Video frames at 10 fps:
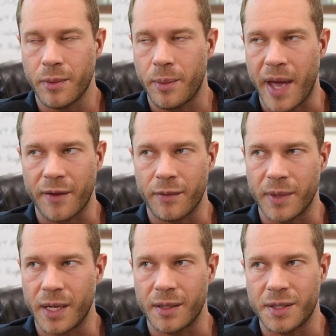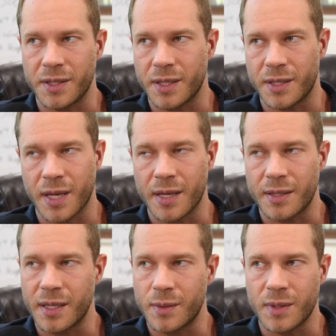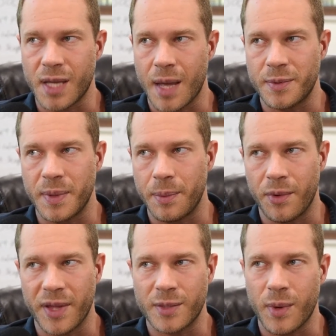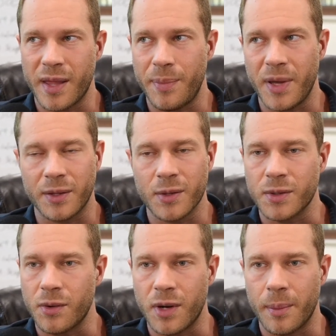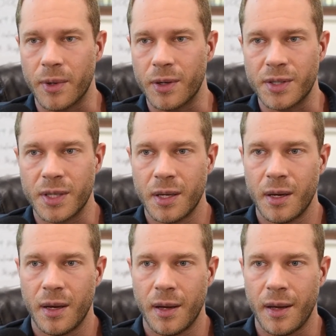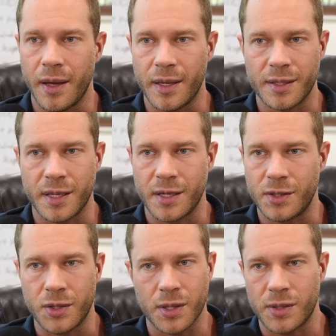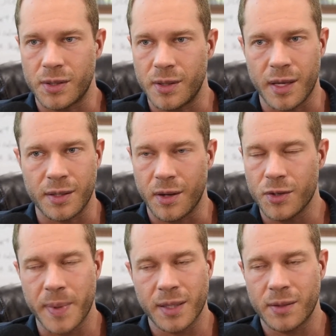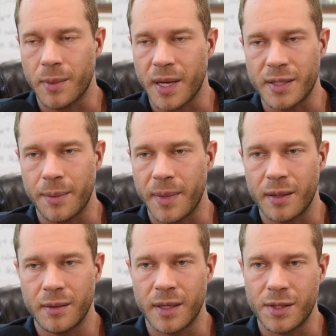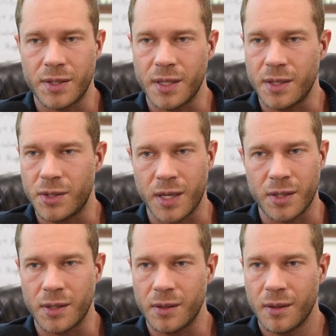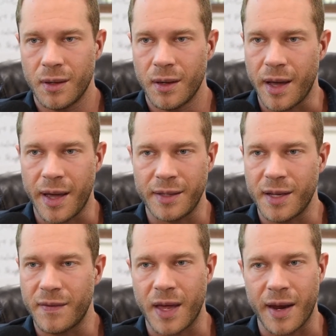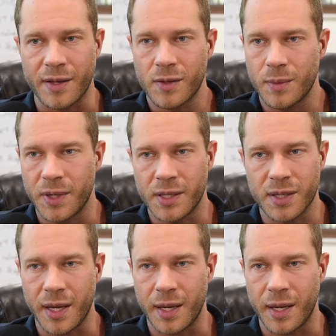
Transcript: back from getting to success. That's what stops people. That's why they pick those low numbers. Is is just it goes back to their mindset, man. They just need to change it. I hate to give that answer, but it's yeah.